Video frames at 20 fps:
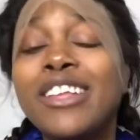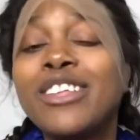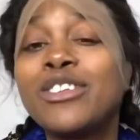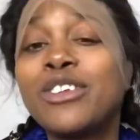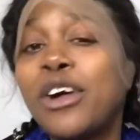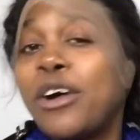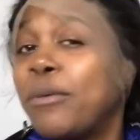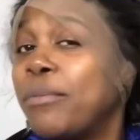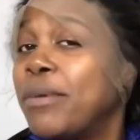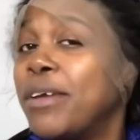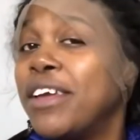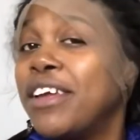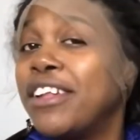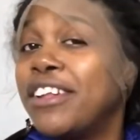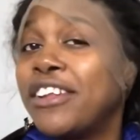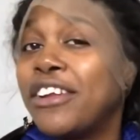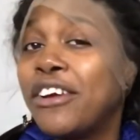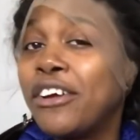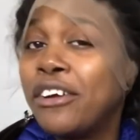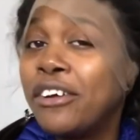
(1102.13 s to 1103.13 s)
So I'll be
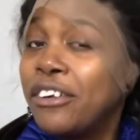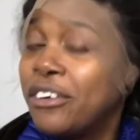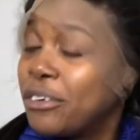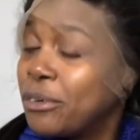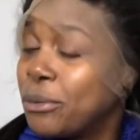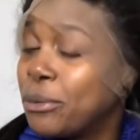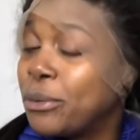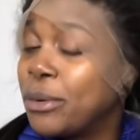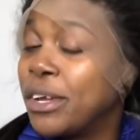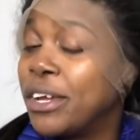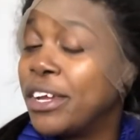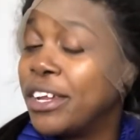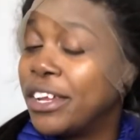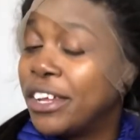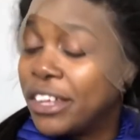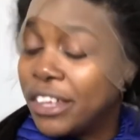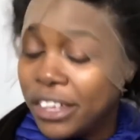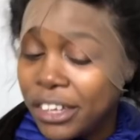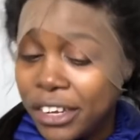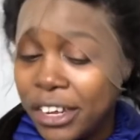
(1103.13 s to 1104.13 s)
in there
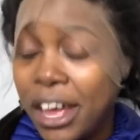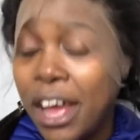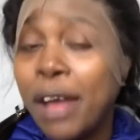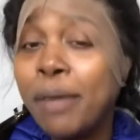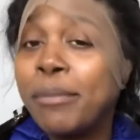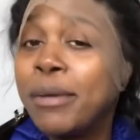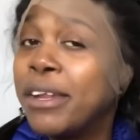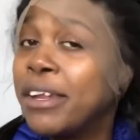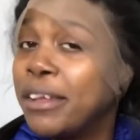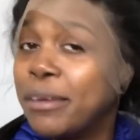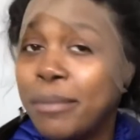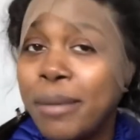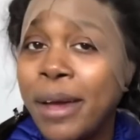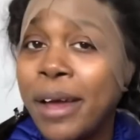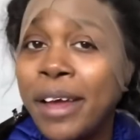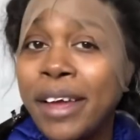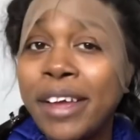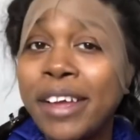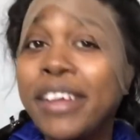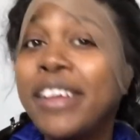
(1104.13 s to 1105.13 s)
reading, commenting
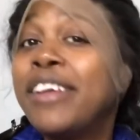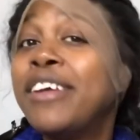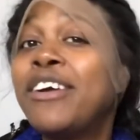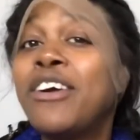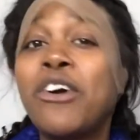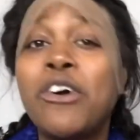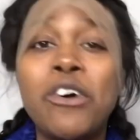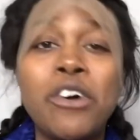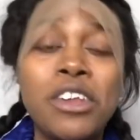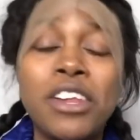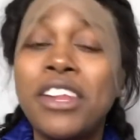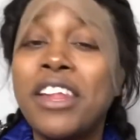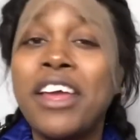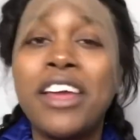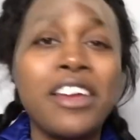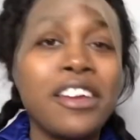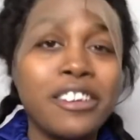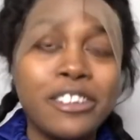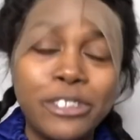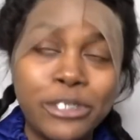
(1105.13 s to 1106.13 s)
back, all of
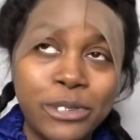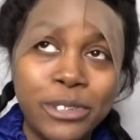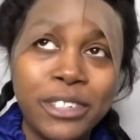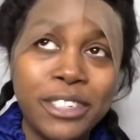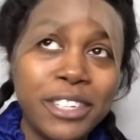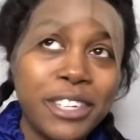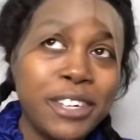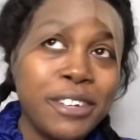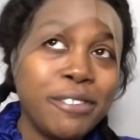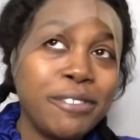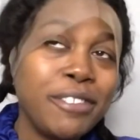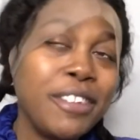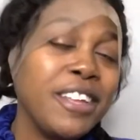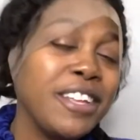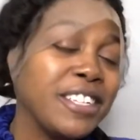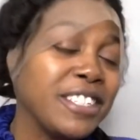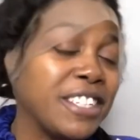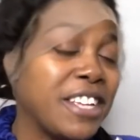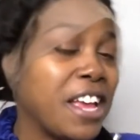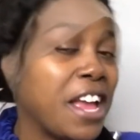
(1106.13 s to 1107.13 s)
that extra stuff,
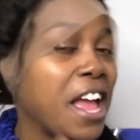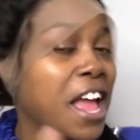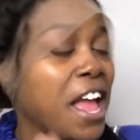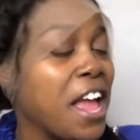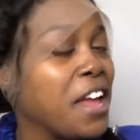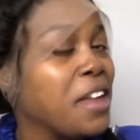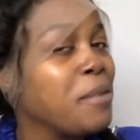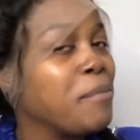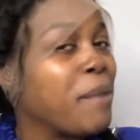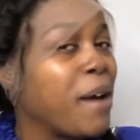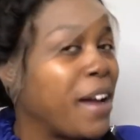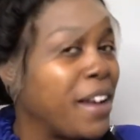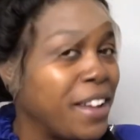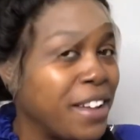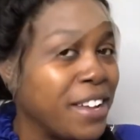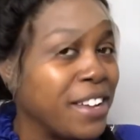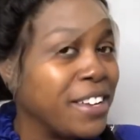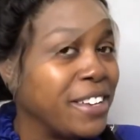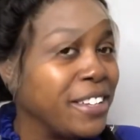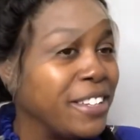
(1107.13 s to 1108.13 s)
saying hey to my
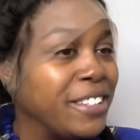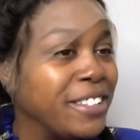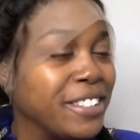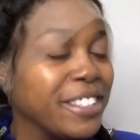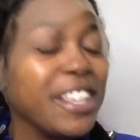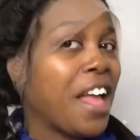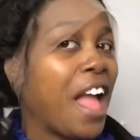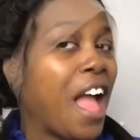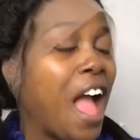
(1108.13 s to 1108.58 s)
honeys.